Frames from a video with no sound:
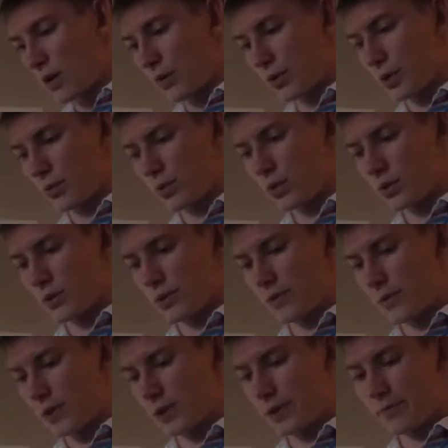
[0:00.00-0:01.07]
on the world
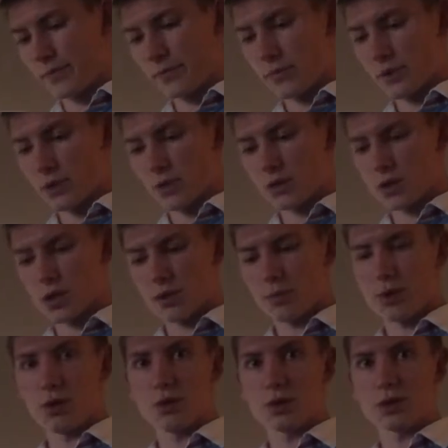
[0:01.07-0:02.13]
arena. Also,
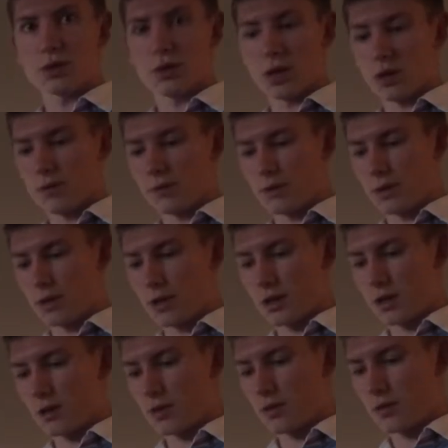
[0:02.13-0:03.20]
I'm going to cover
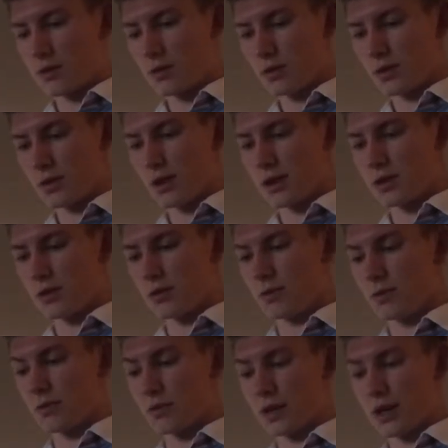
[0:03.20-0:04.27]
their
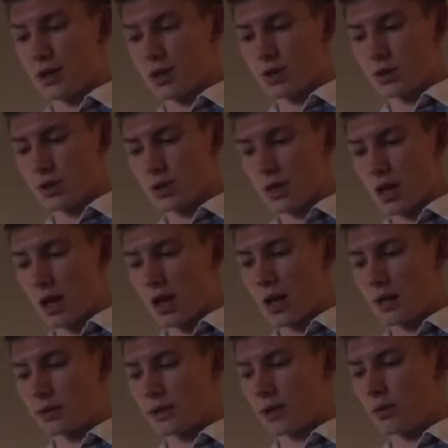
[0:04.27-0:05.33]
industrial relations,
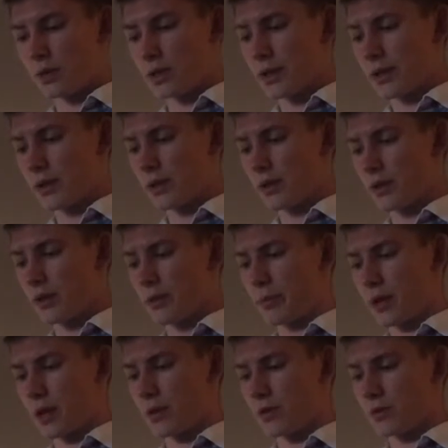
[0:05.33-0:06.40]
and I will tell
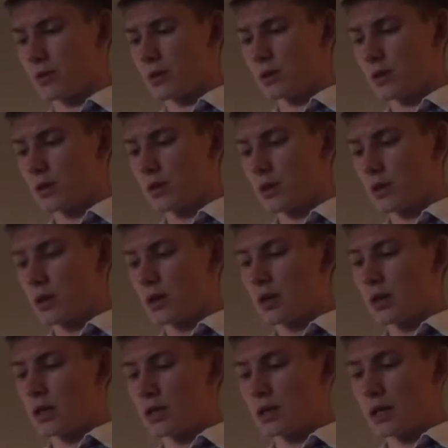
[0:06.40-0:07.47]
about
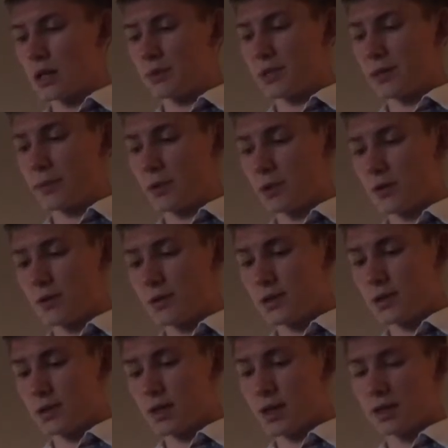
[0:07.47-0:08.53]
some
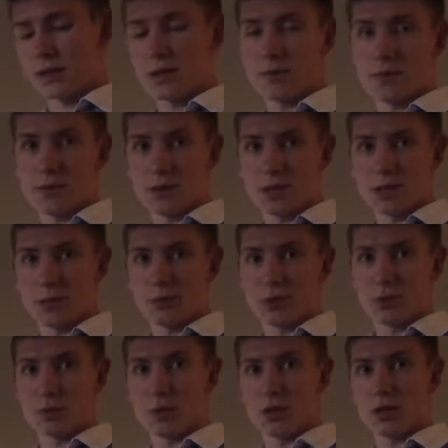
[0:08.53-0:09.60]
similarities and differences
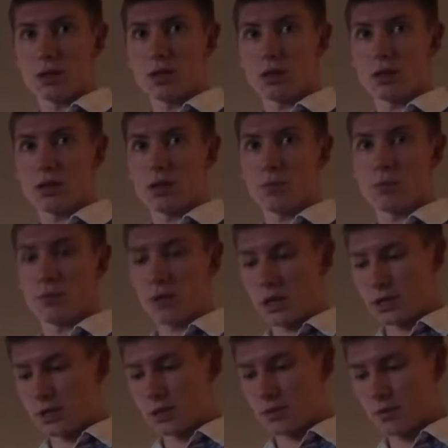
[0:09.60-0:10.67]
between
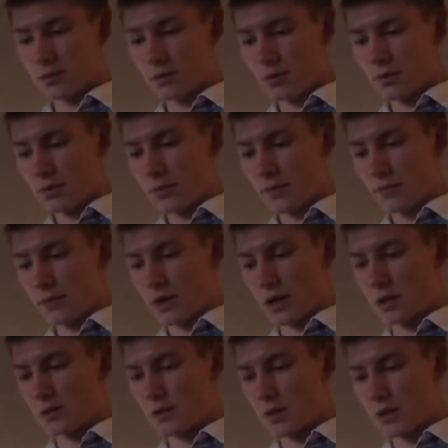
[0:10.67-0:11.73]
BRICS
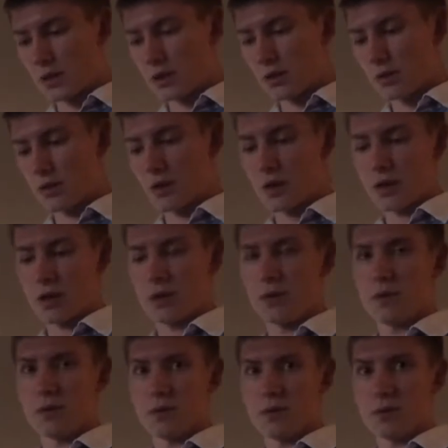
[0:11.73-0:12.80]
countries, their
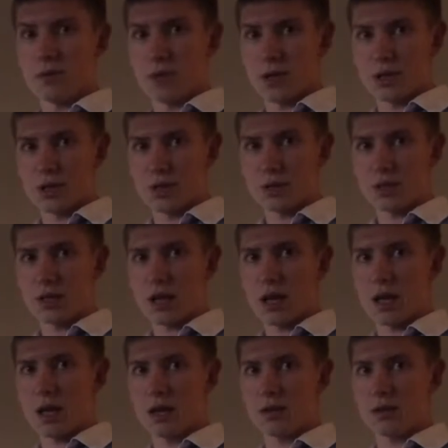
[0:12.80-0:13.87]
relations,
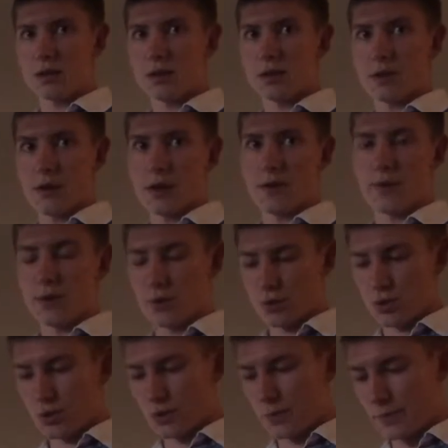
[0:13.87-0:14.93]
and their
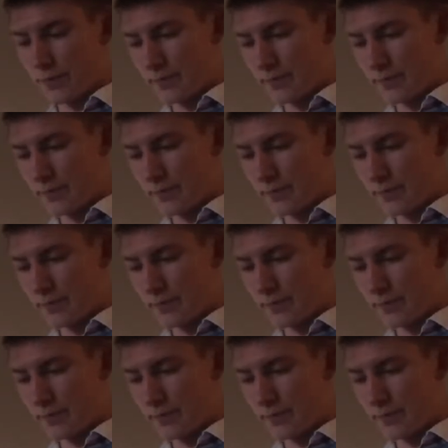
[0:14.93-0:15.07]
future.